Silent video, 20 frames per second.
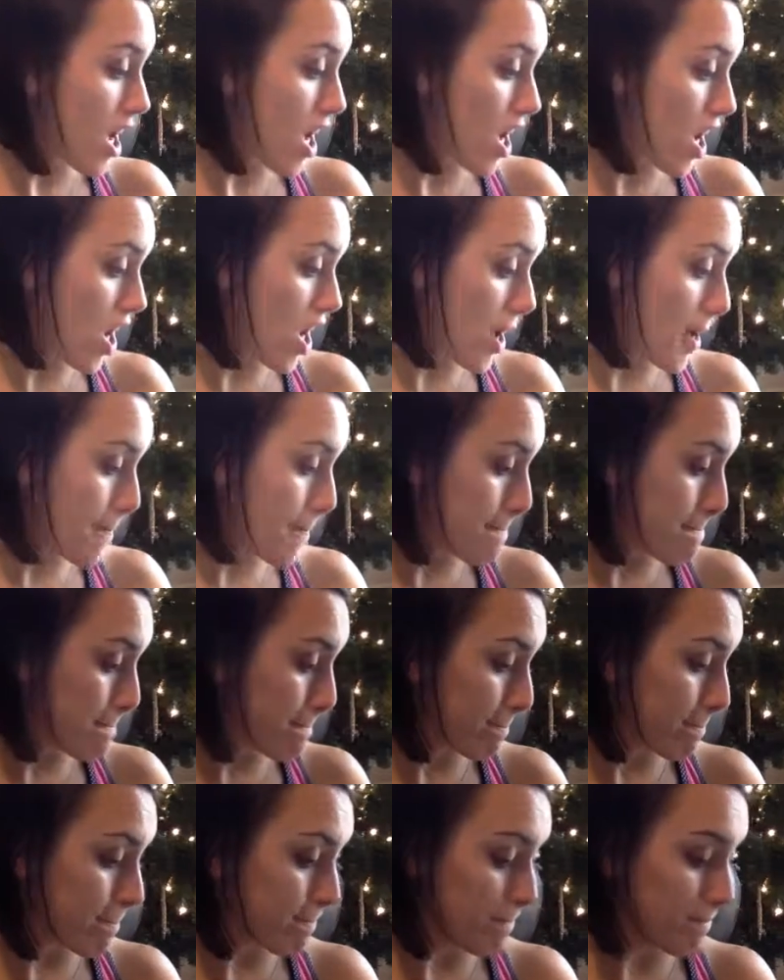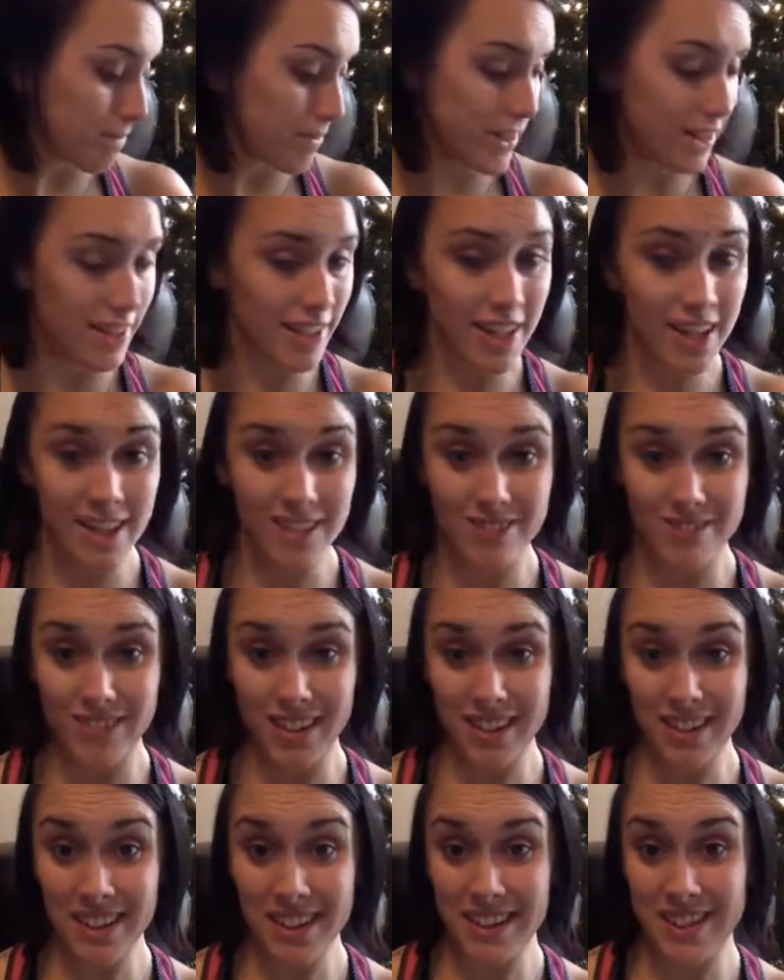All
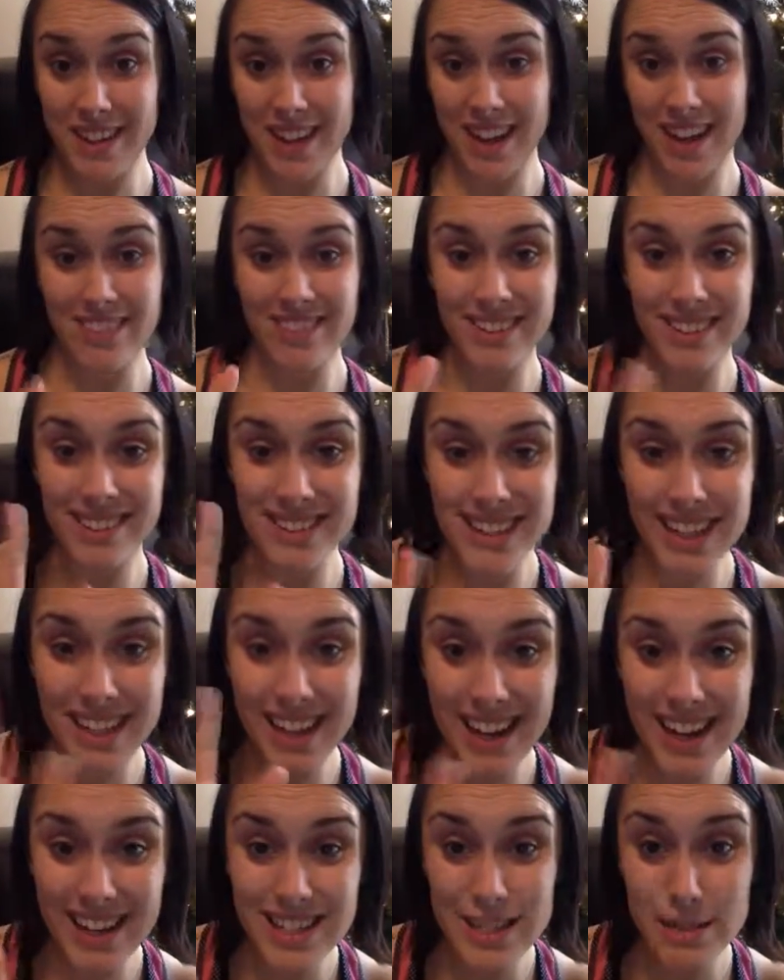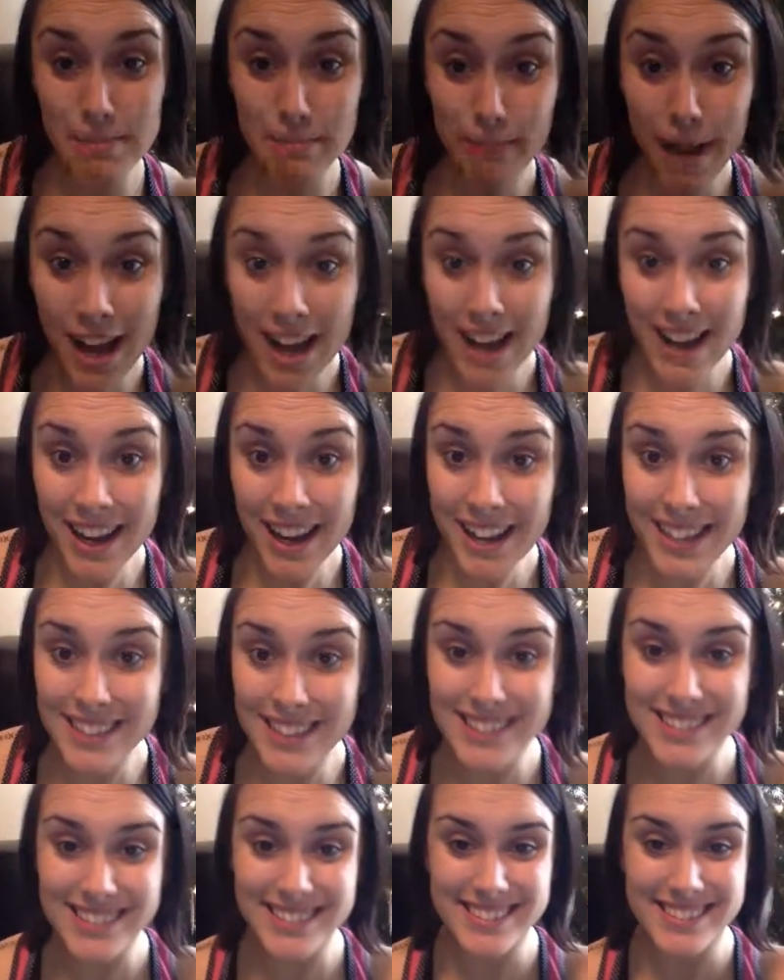right. Have a good day, guys. Bye.